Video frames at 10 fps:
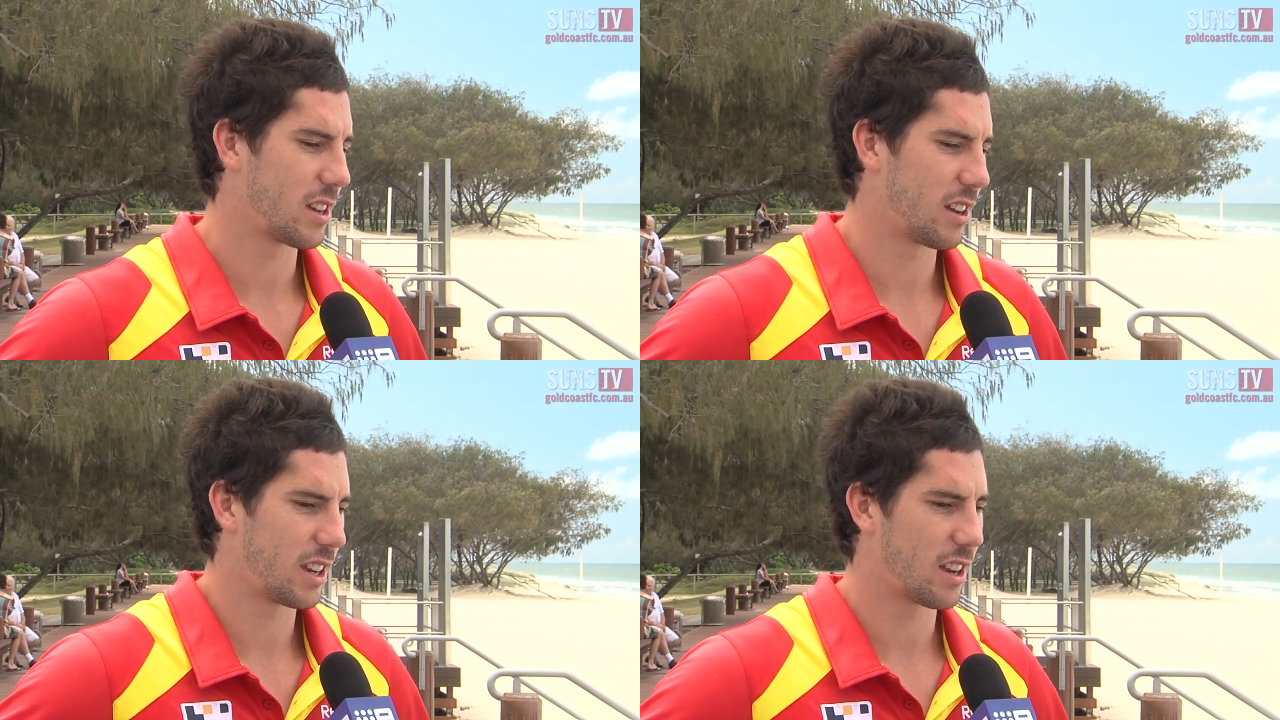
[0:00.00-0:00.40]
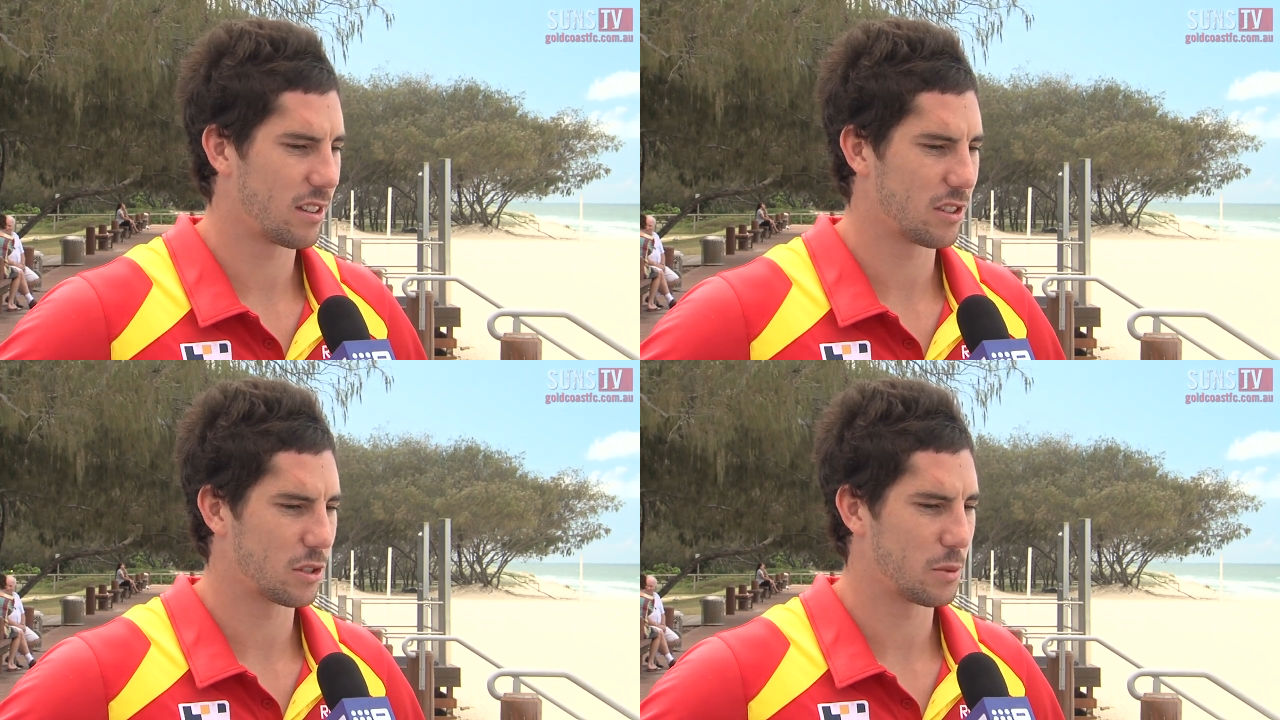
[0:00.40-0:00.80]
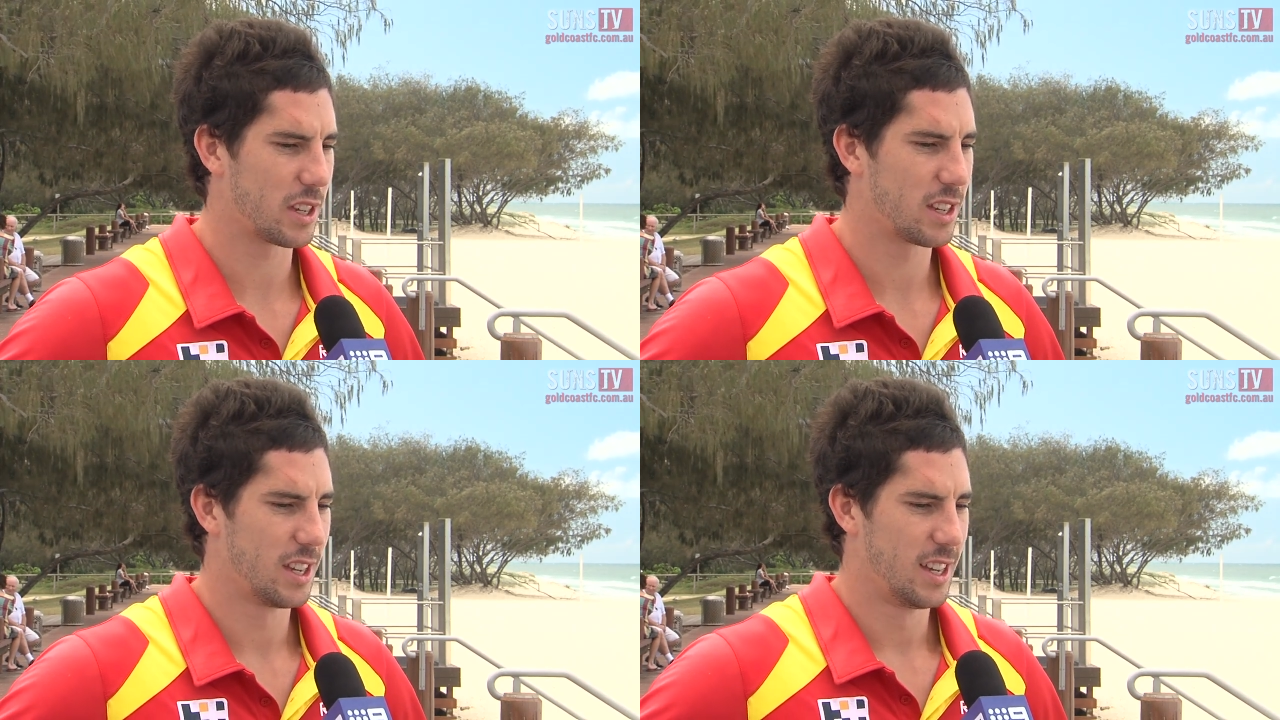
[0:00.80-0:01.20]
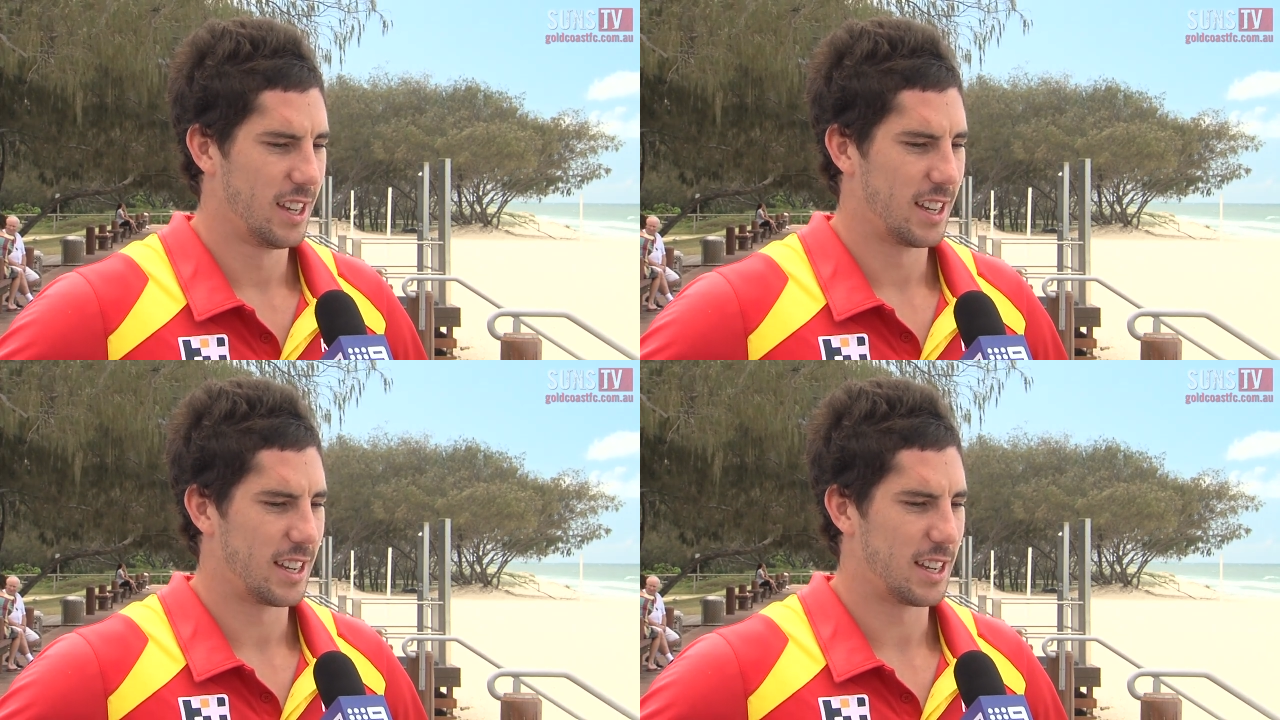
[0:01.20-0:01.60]
So you know, as long as we
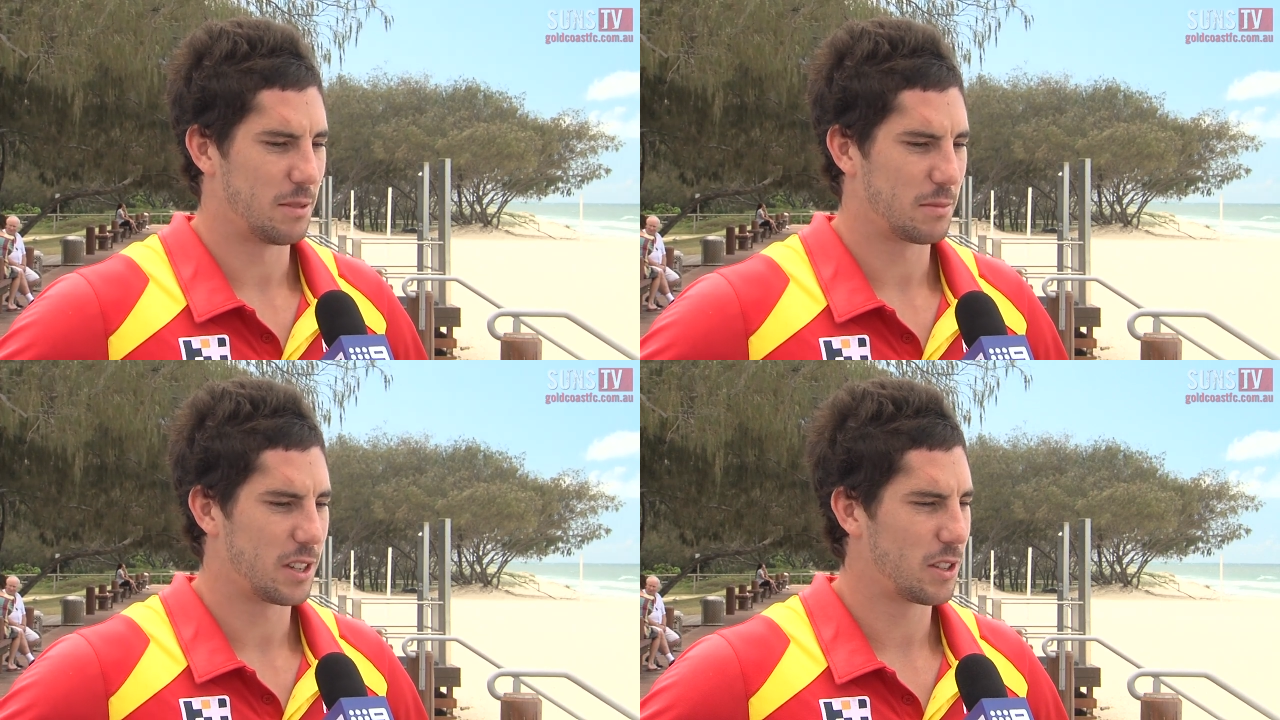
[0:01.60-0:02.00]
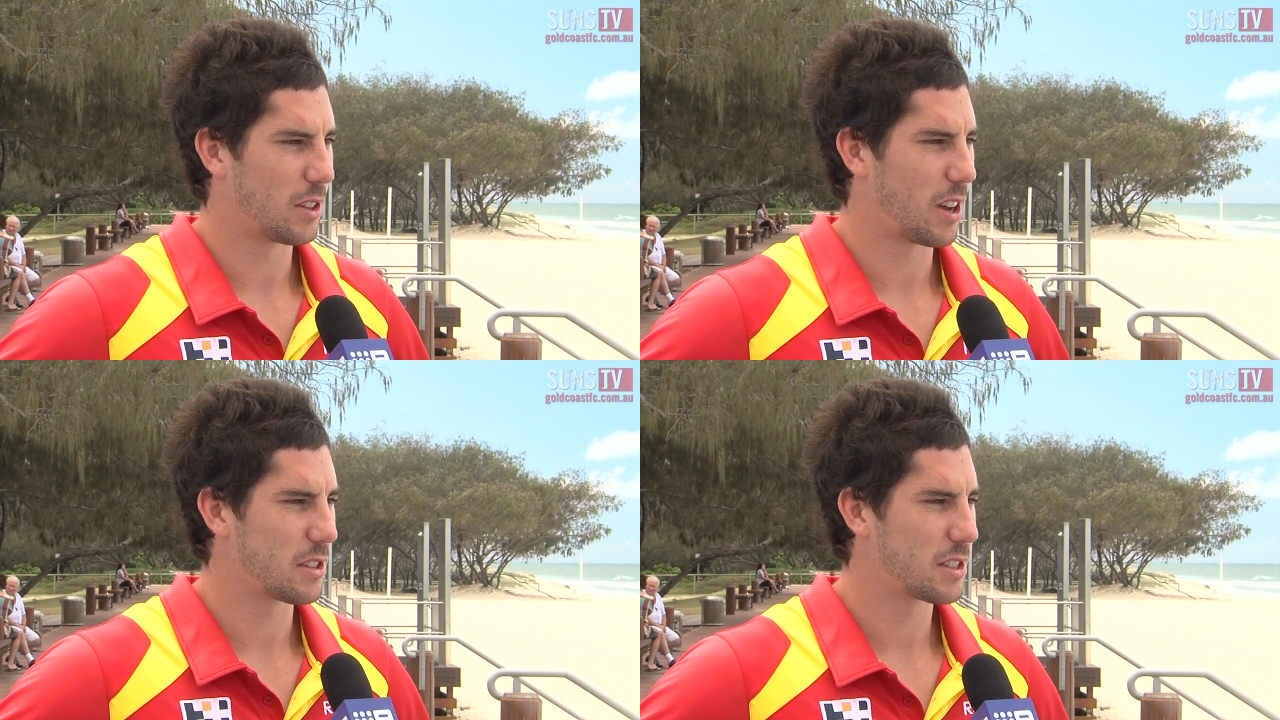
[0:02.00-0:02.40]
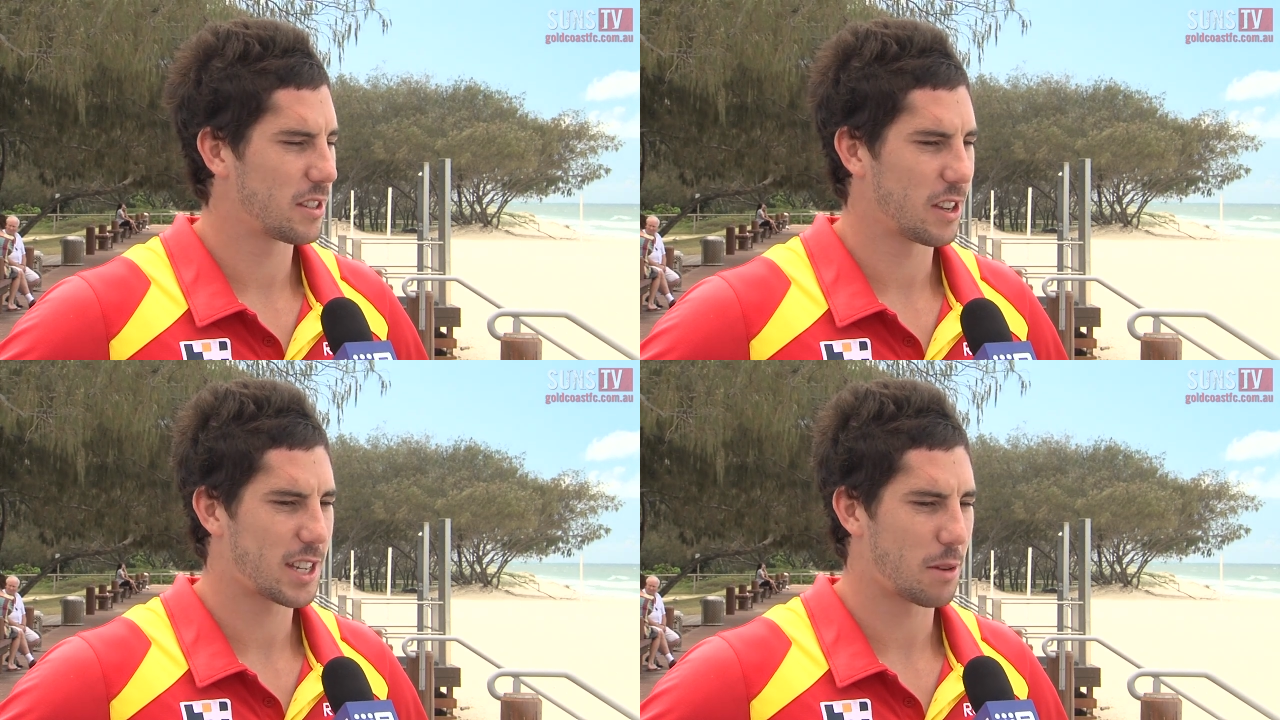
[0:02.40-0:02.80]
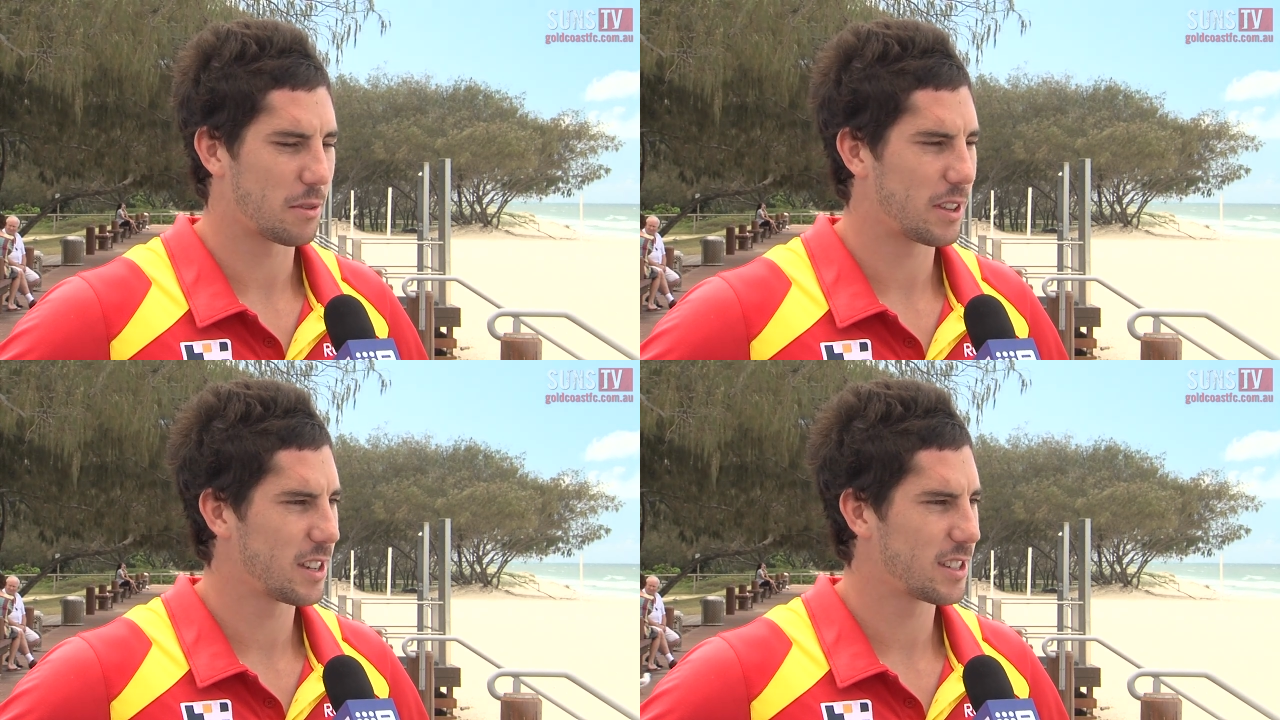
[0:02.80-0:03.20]
um, can do those those
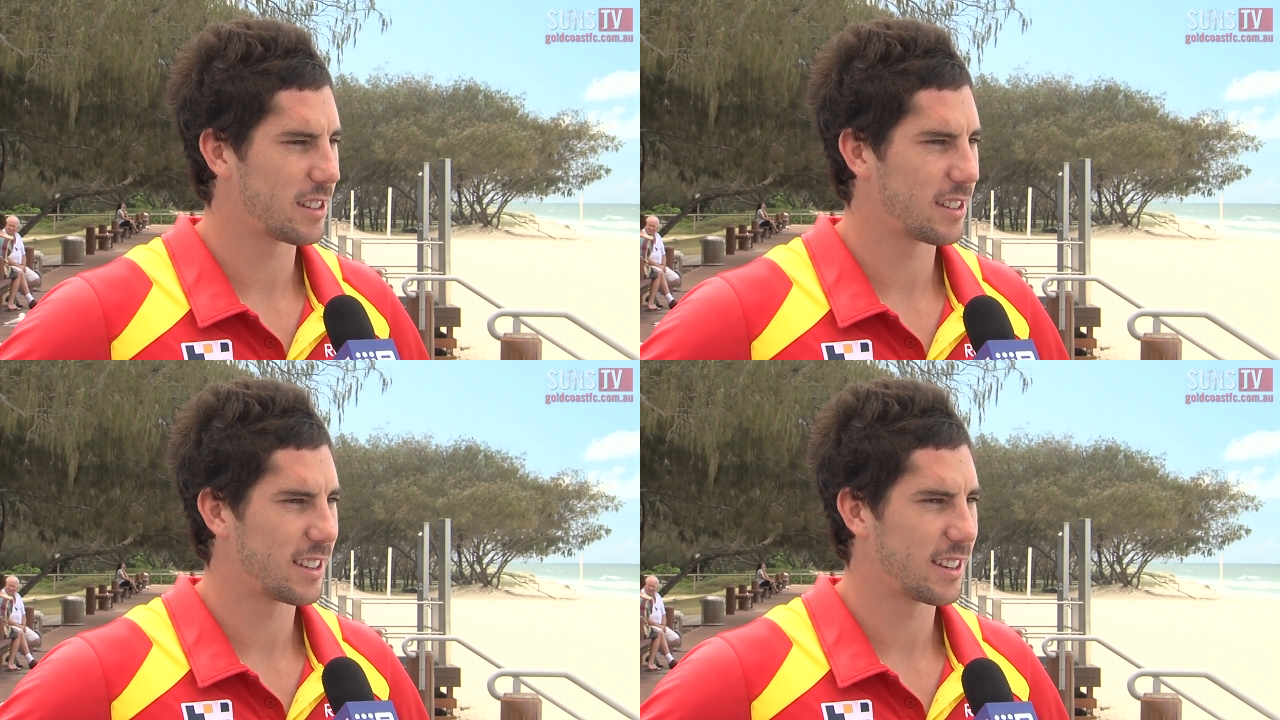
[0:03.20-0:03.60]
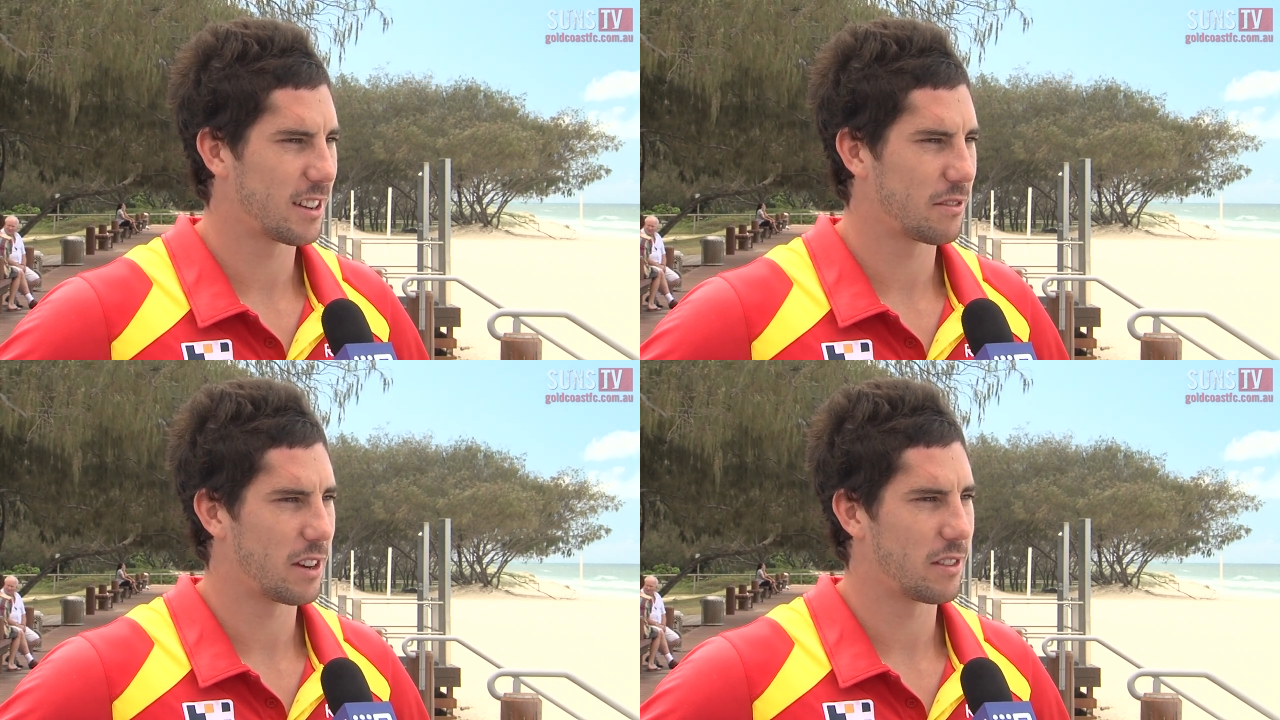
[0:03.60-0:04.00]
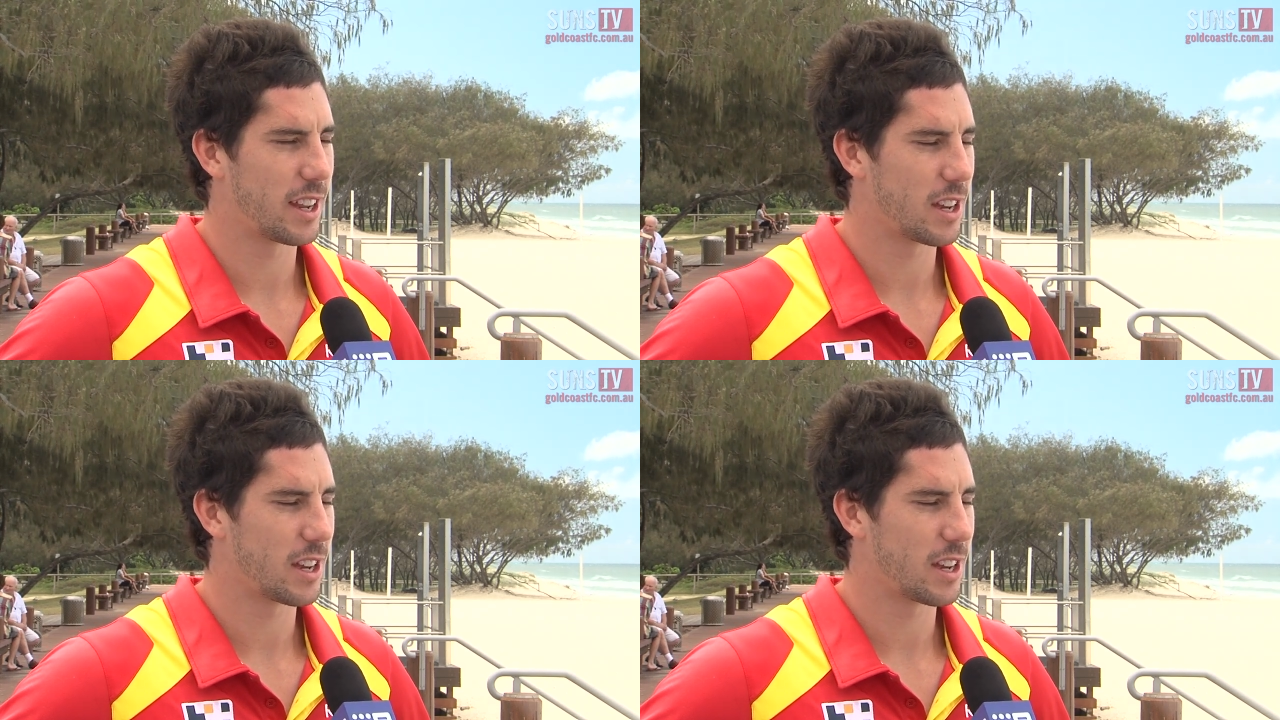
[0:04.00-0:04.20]
couple of things, and, and everything